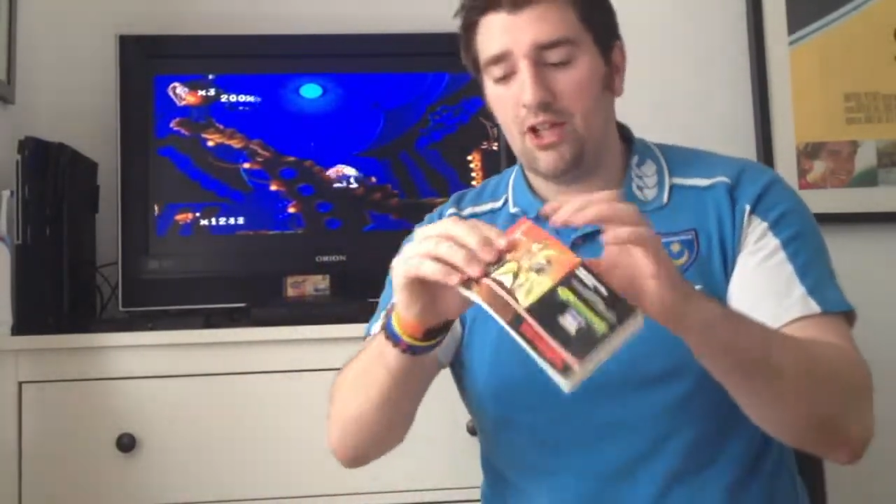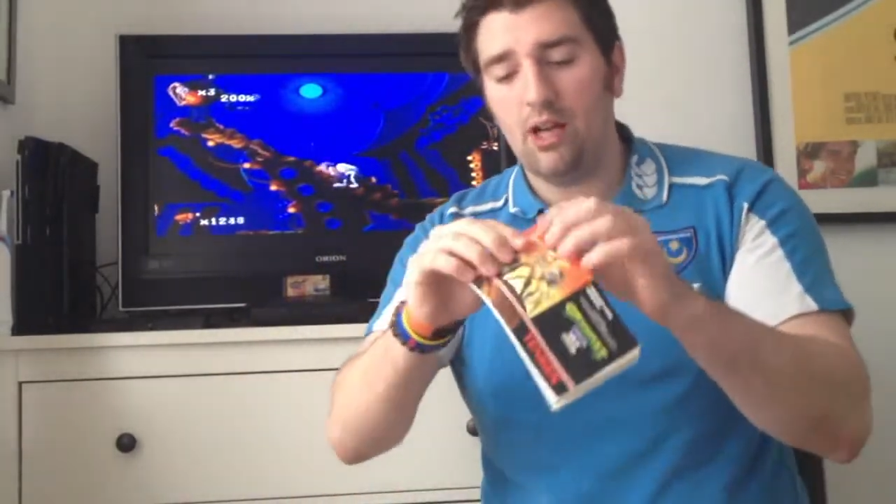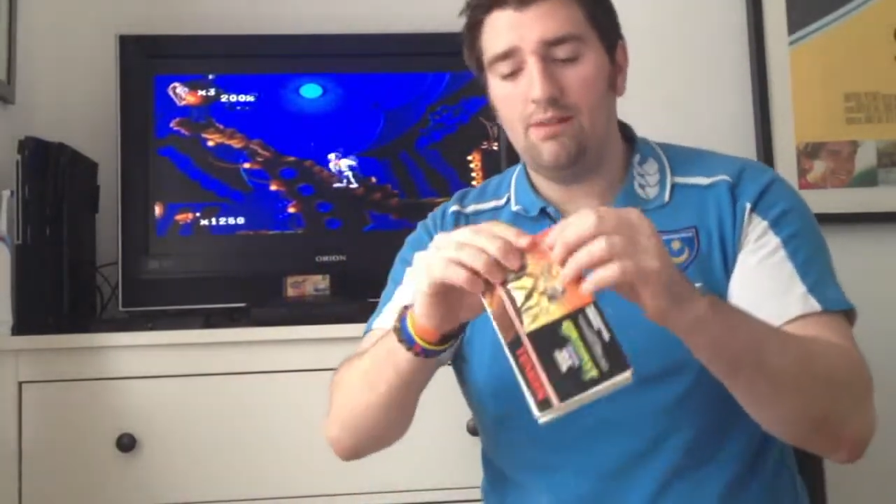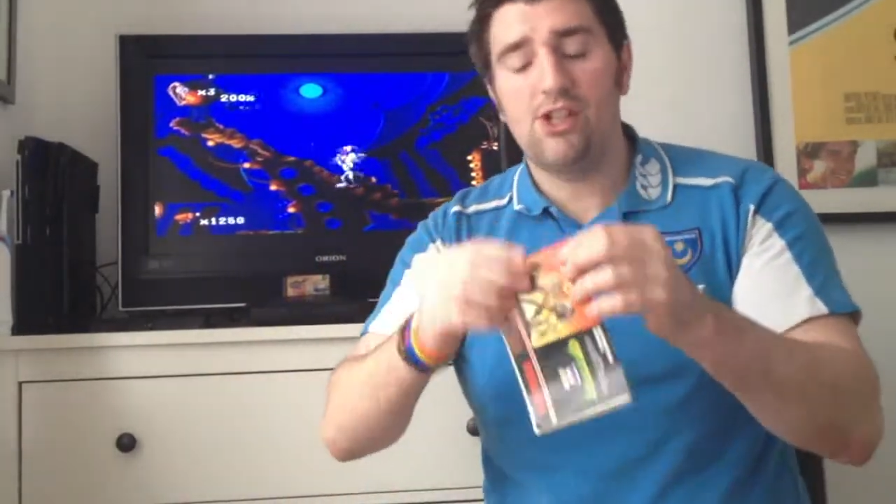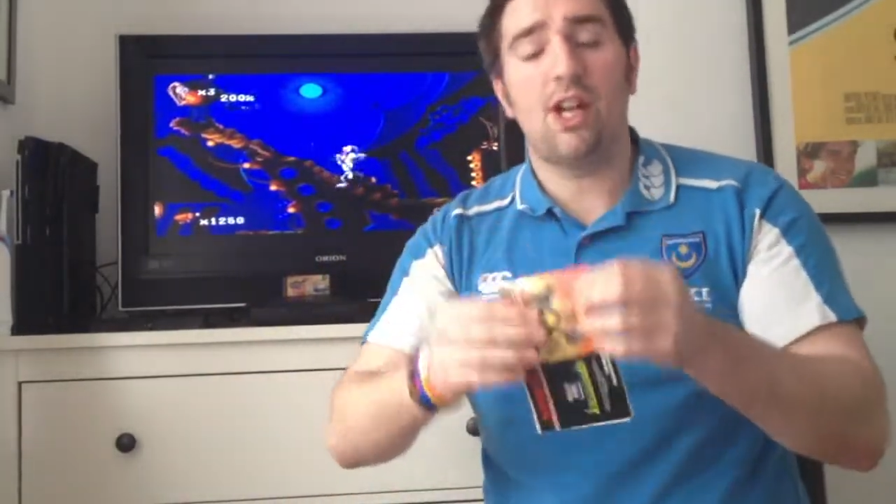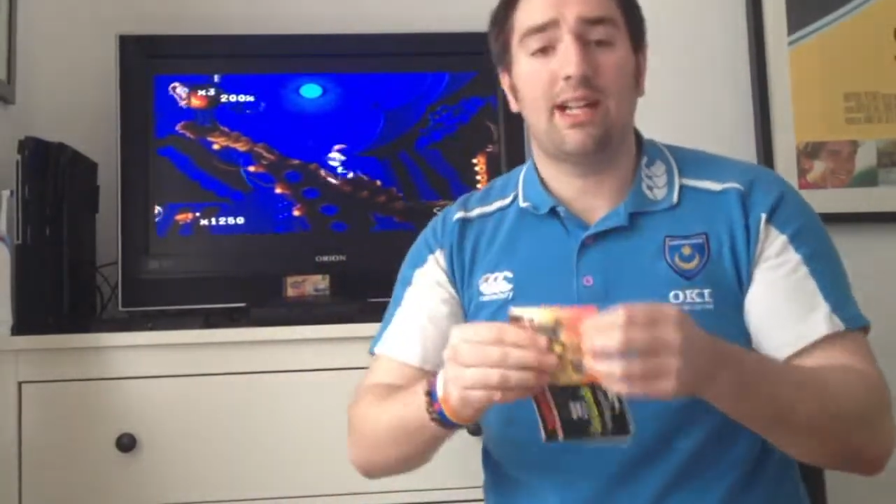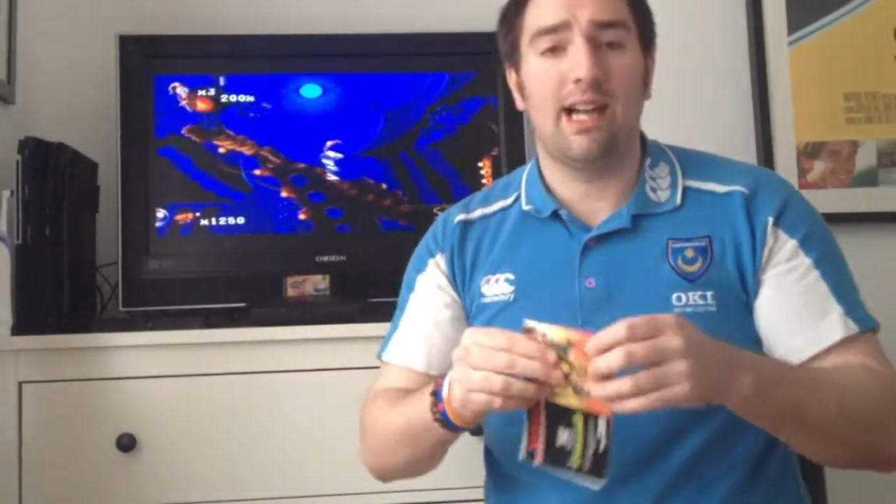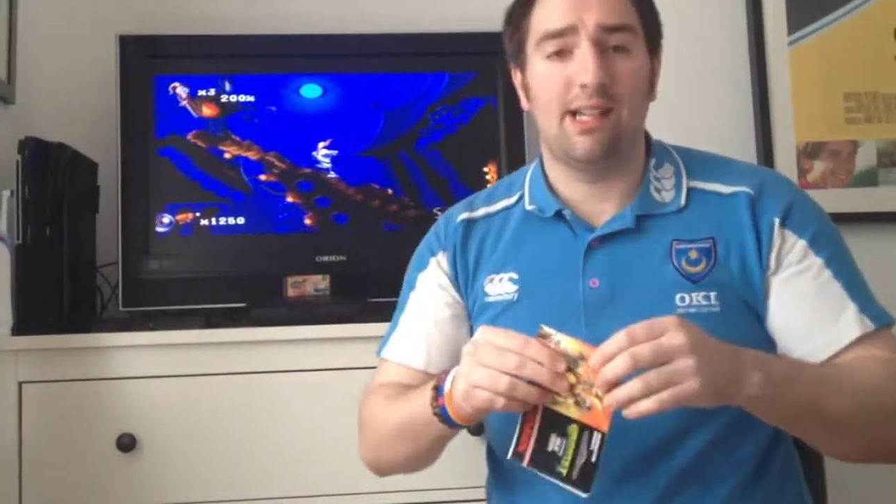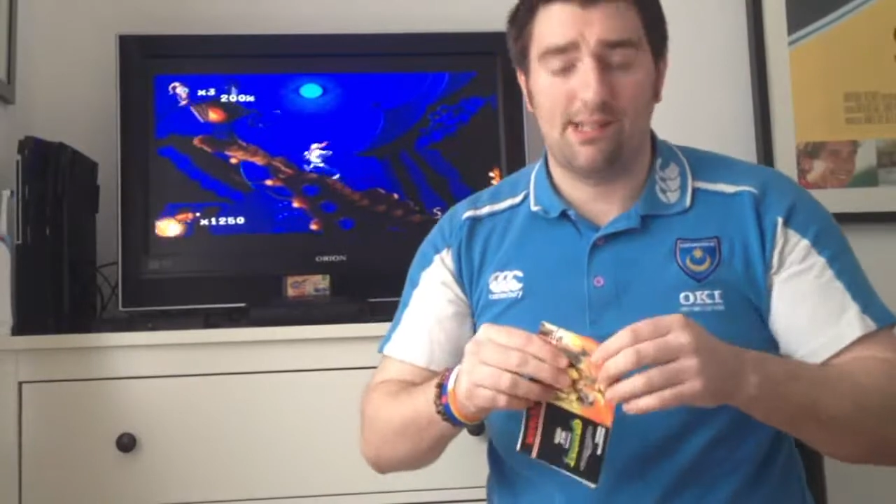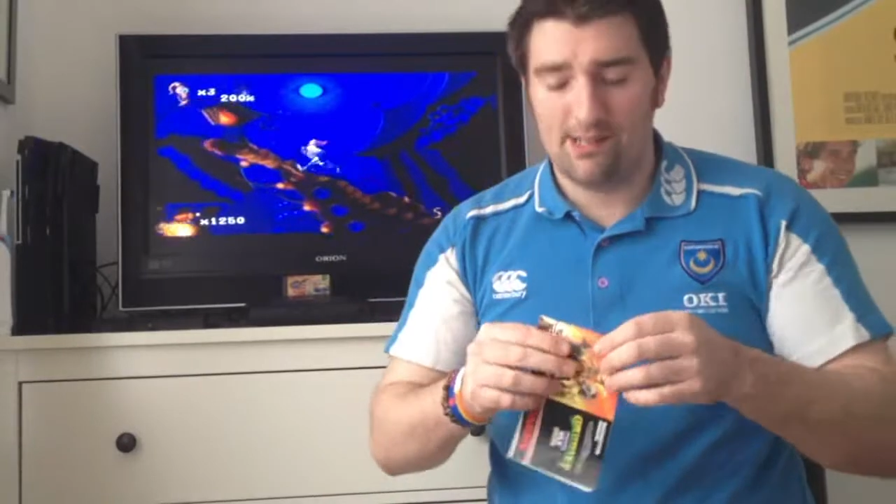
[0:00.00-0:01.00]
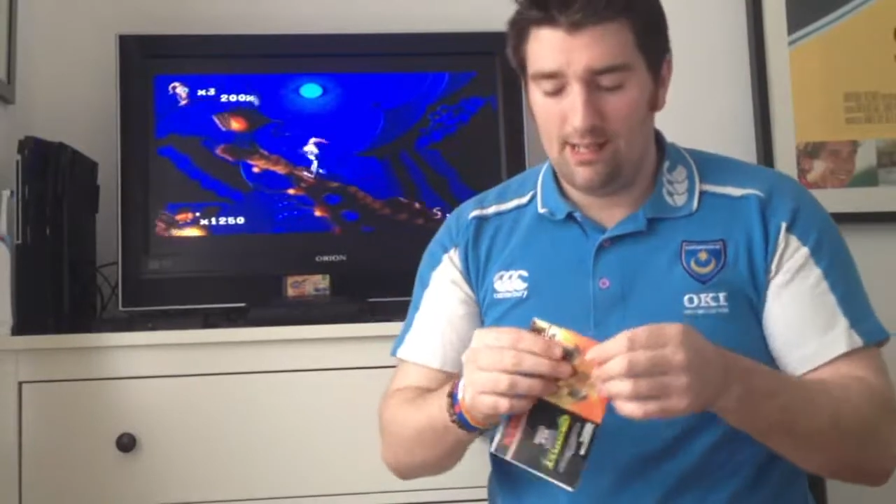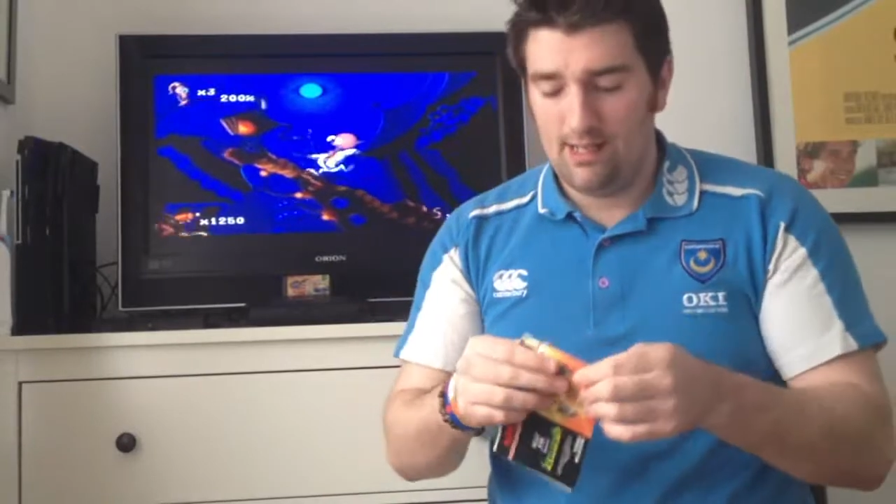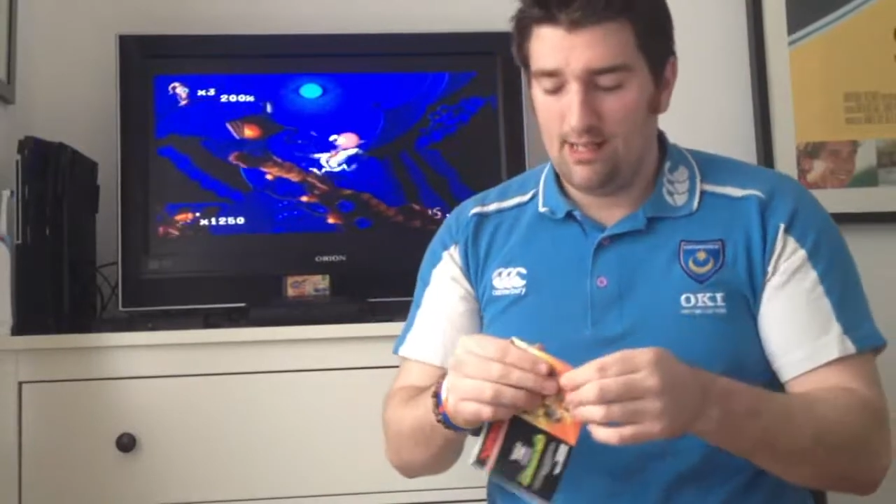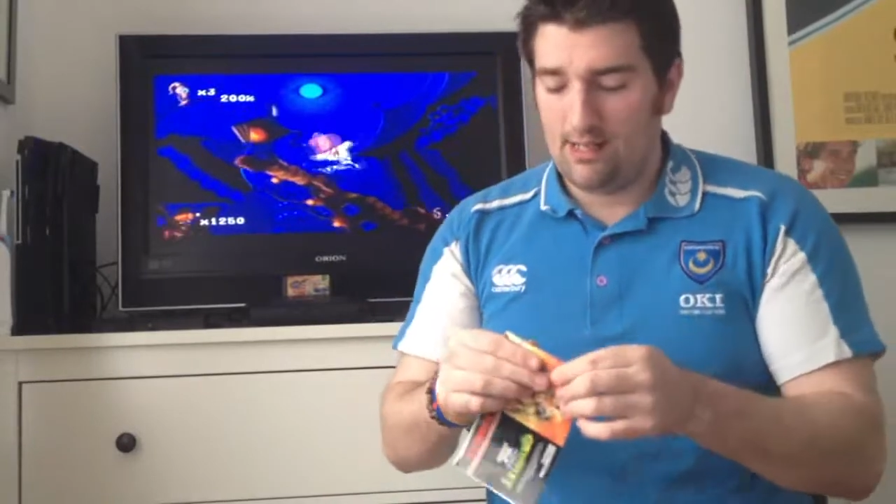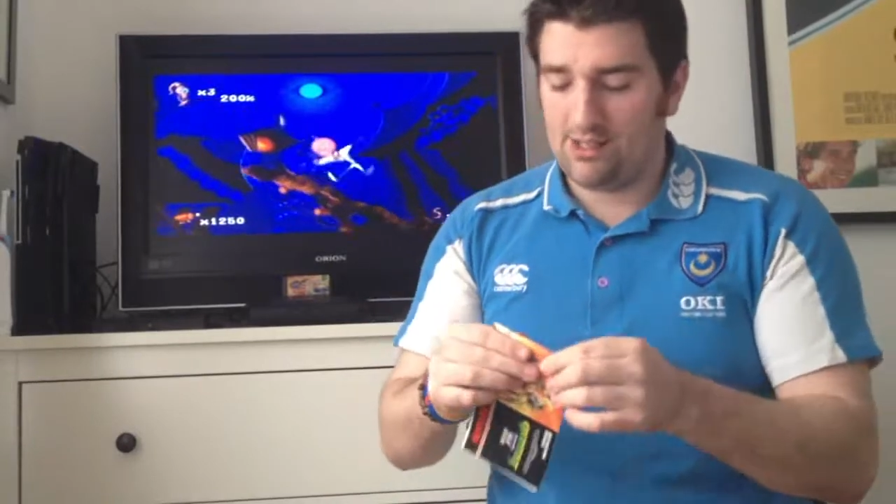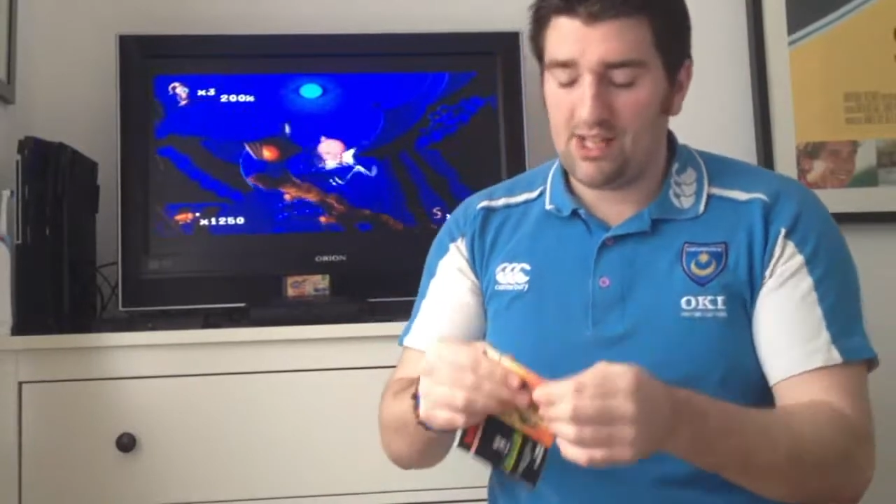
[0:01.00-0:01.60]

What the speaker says: You can't even shut the case, and the